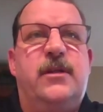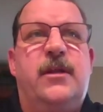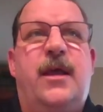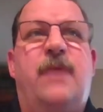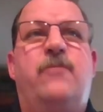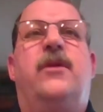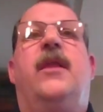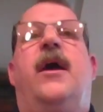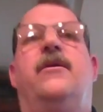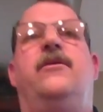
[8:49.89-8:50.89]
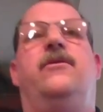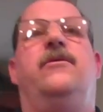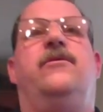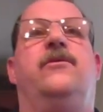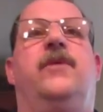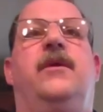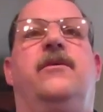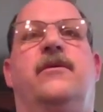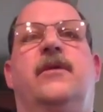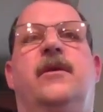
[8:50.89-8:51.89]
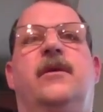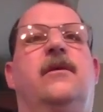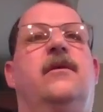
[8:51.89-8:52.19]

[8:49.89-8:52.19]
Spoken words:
and then that would allow you to either